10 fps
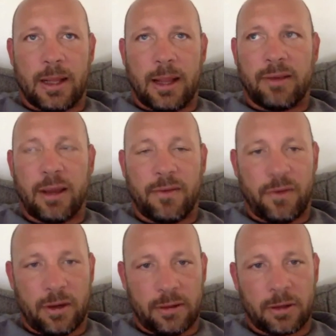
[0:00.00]
say, if
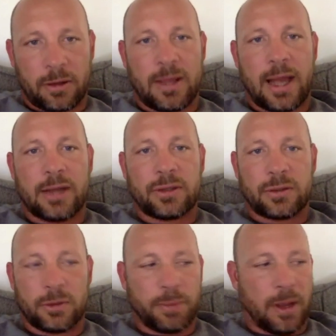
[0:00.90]
you can learn that as
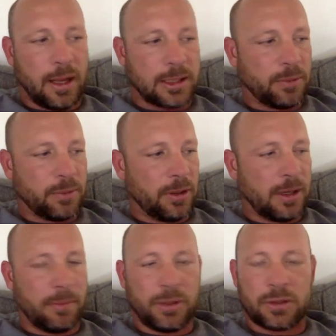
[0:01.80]
soon as possible, you're
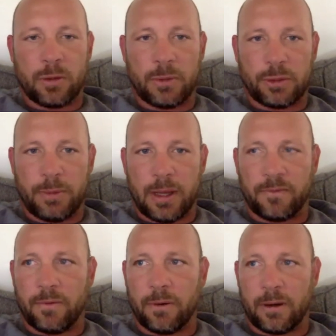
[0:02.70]
going to be so much better
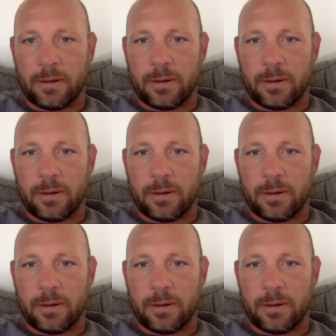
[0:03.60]
for it.